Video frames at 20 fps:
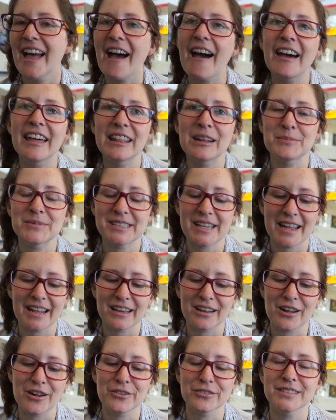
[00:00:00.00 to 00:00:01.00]
And I'm staying
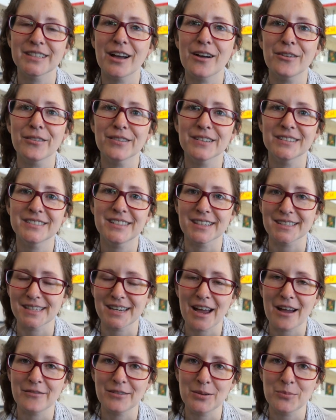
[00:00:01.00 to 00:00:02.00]
at a hotel that doesn't
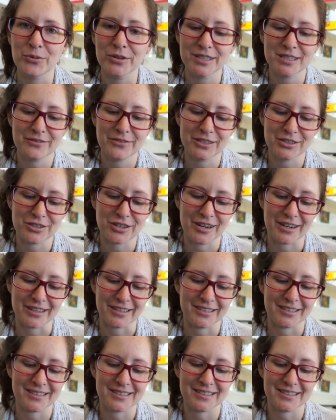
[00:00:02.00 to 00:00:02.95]
have any points of interest.